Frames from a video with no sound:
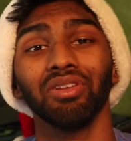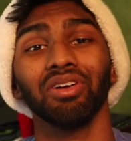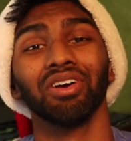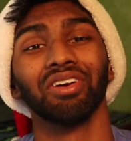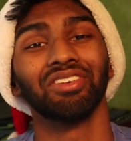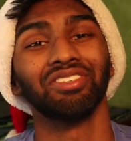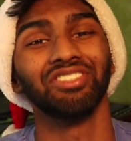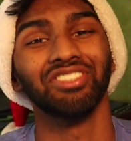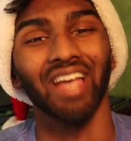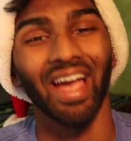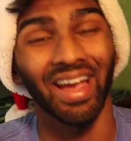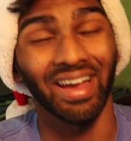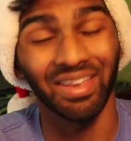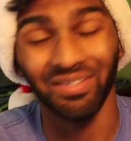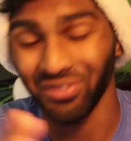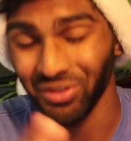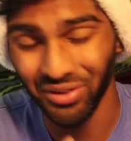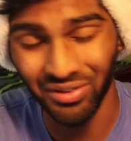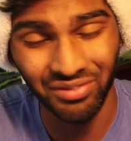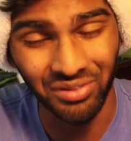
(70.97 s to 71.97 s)
Look,
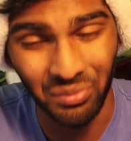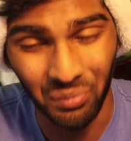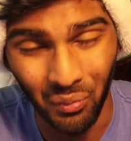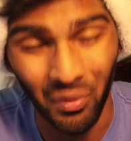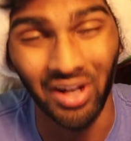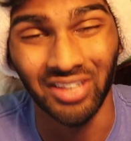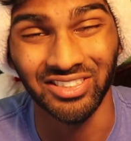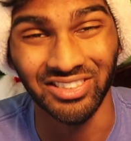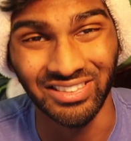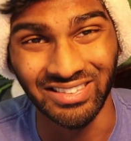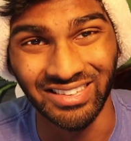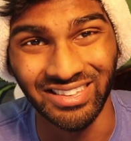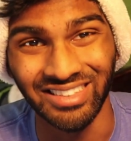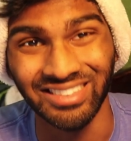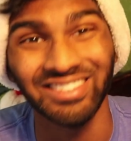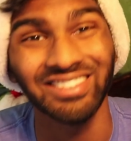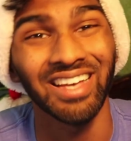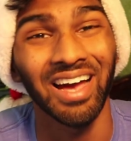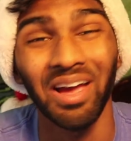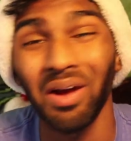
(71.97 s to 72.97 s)
Jack, if you're even watching
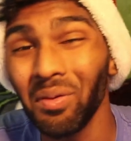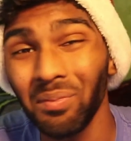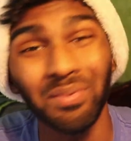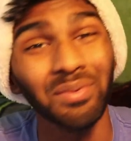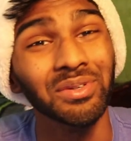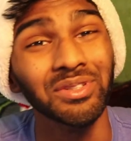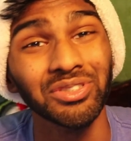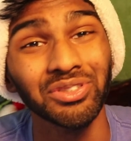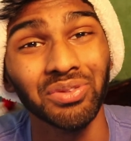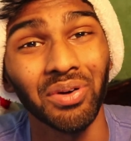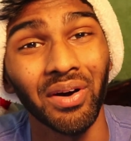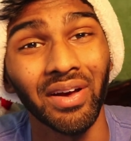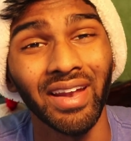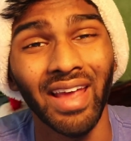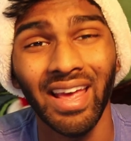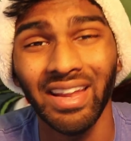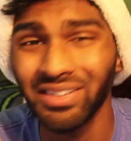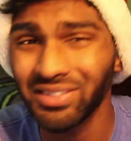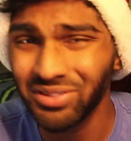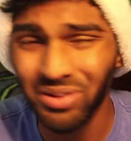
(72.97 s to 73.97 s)
this, I hope you
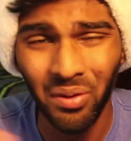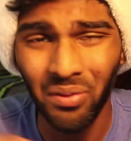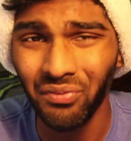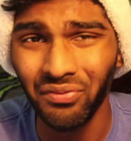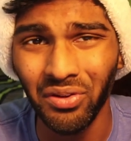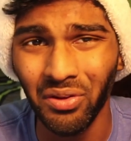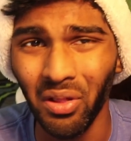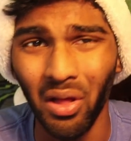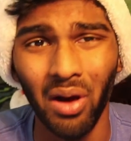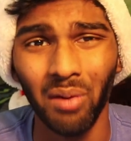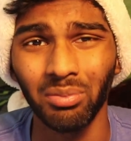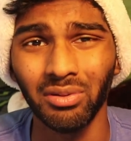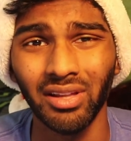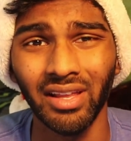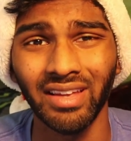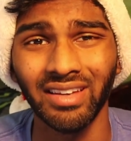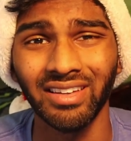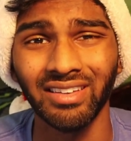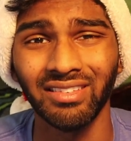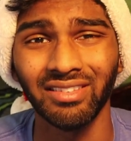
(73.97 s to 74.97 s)
enjoyed and don't feel
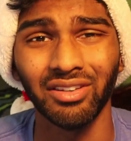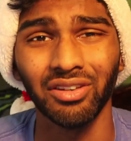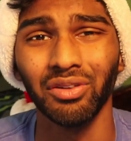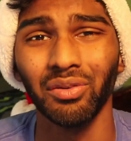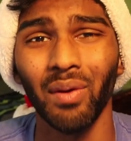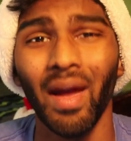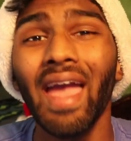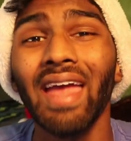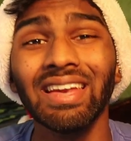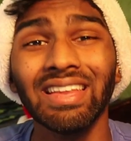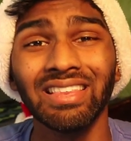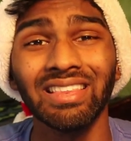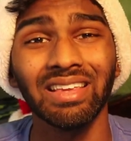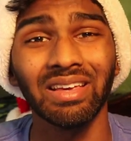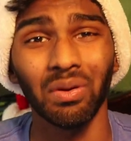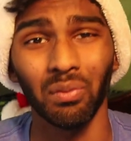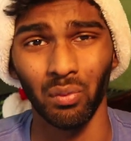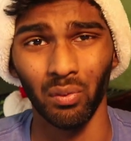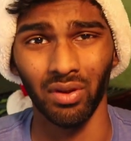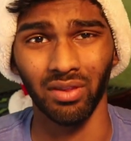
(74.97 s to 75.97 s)
obligated to do
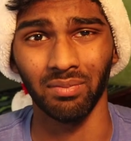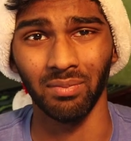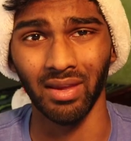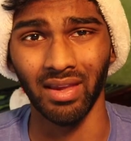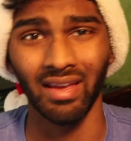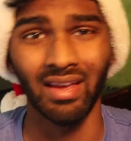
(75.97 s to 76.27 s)
anything with